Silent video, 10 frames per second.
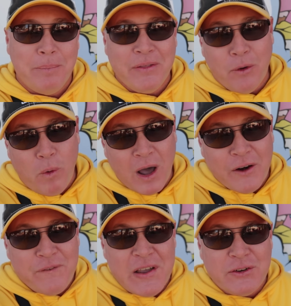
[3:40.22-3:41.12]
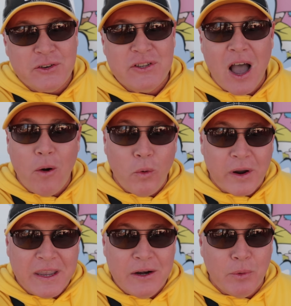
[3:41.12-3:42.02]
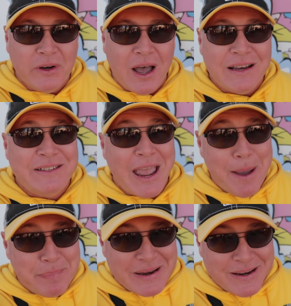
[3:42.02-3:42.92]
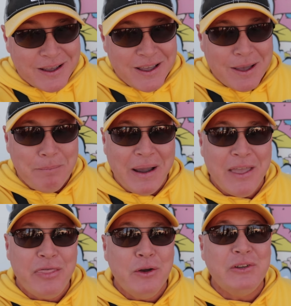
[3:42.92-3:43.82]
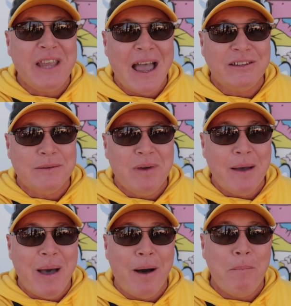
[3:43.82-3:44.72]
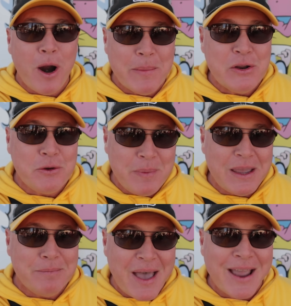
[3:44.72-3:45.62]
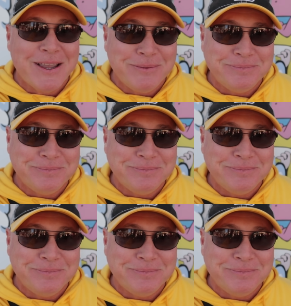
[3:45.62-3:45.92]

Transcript: But the water features not working will not dampen my enthusiasm about Marmaduke being back.